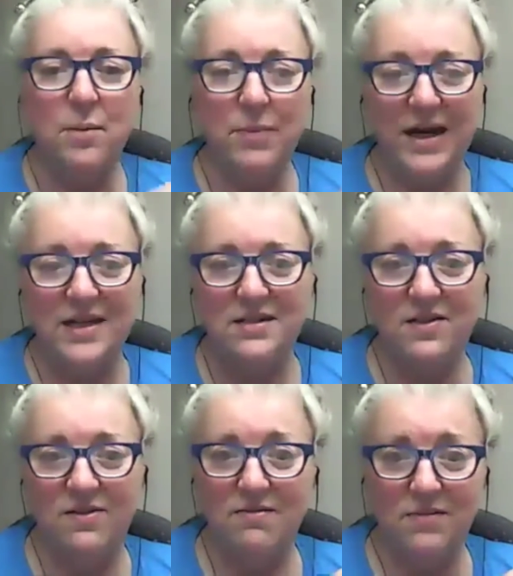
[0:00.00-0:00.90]
because
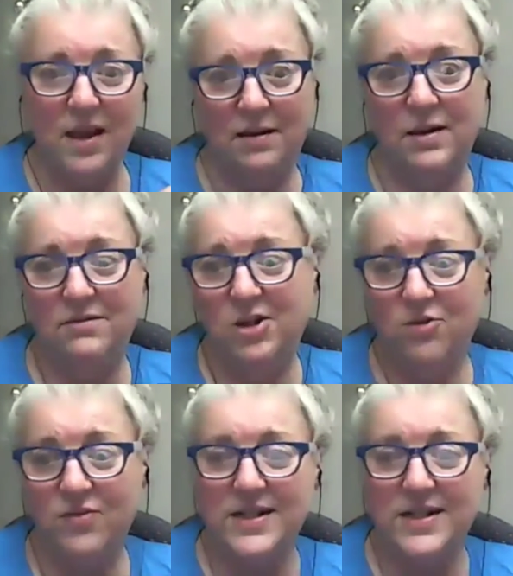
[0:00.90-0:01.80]
you know
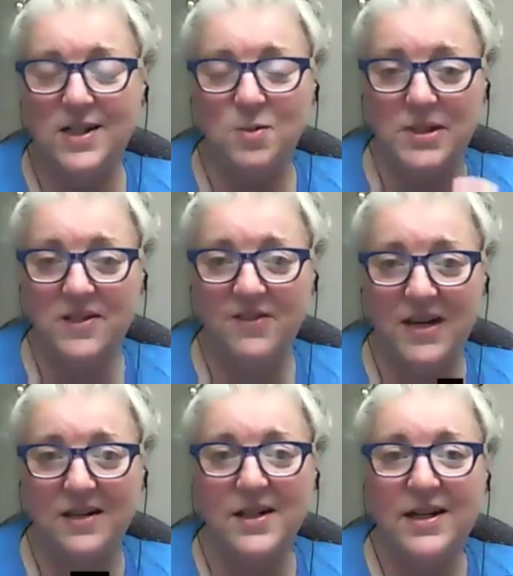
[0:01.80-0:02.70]
that is a specific